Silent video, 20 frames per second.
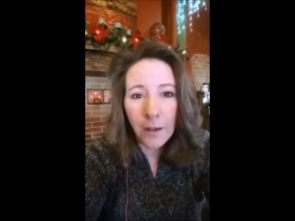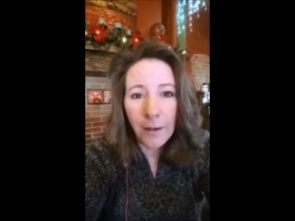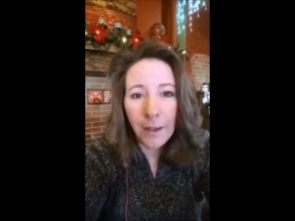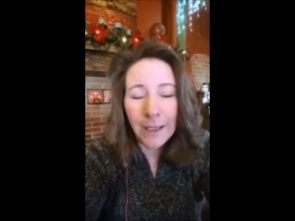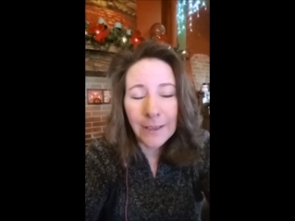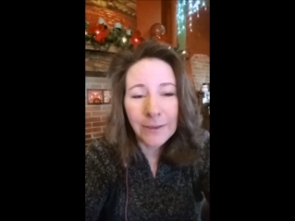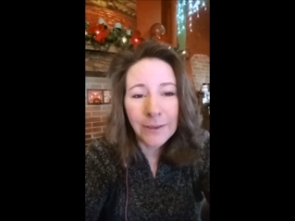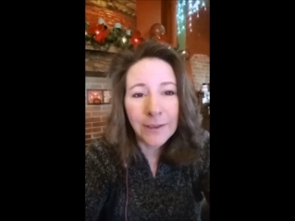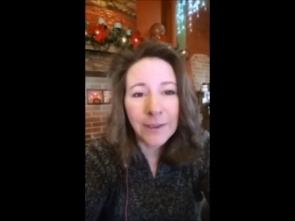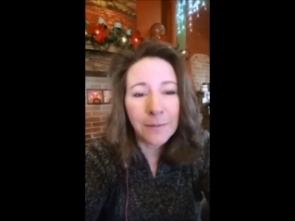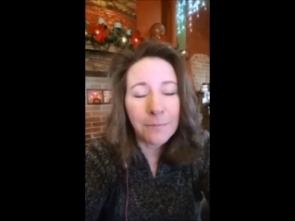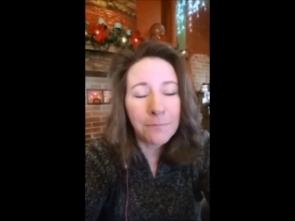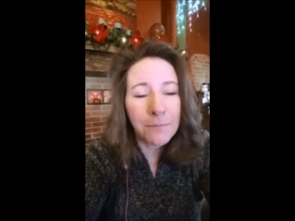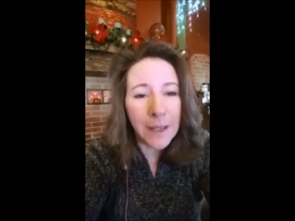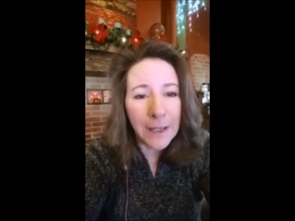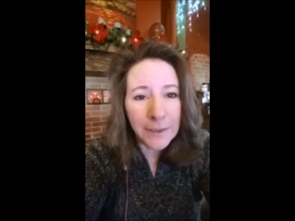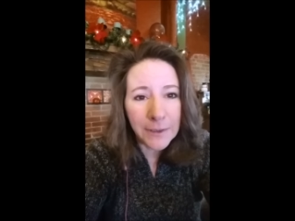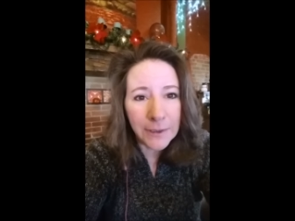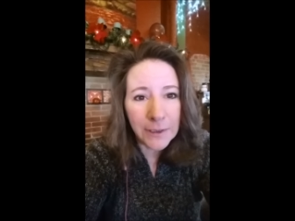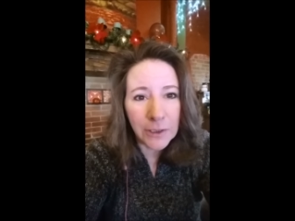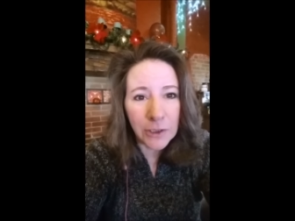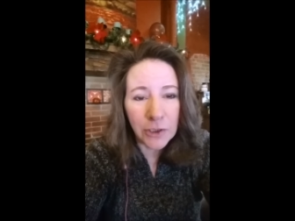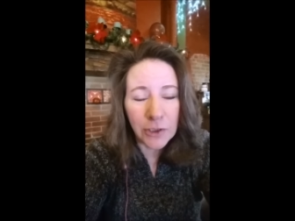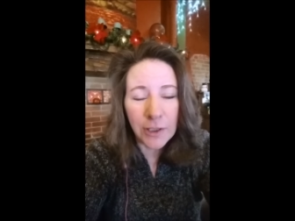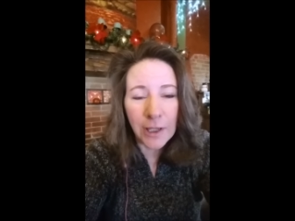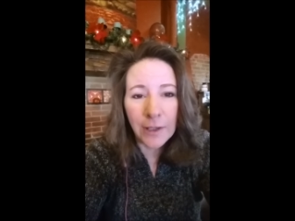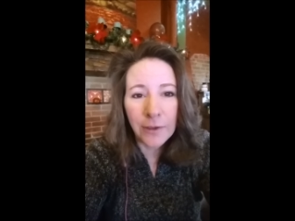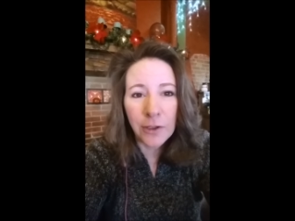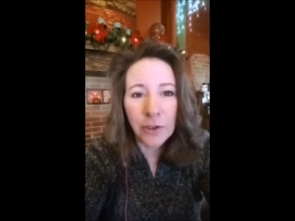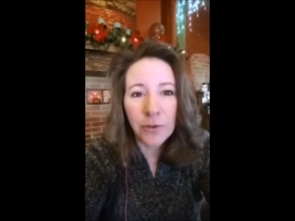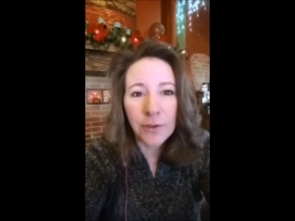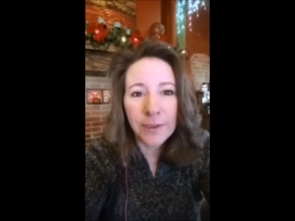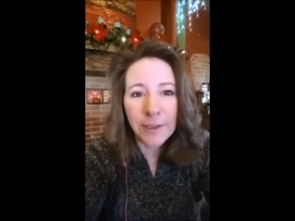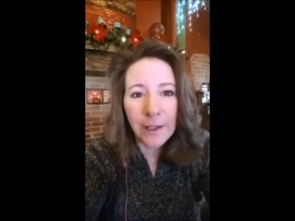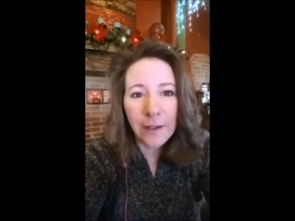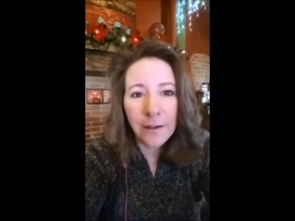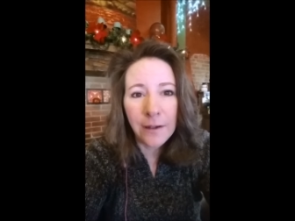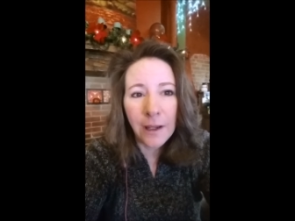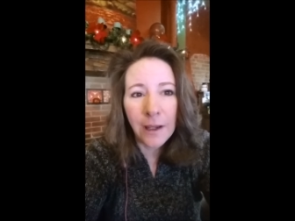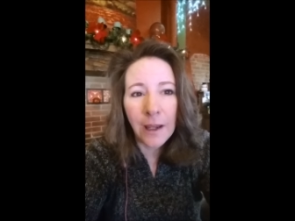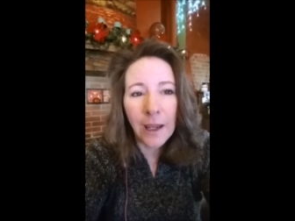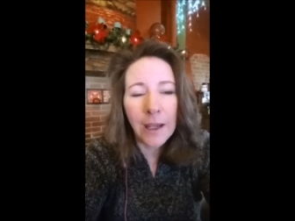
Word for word: it's the message that they're sending.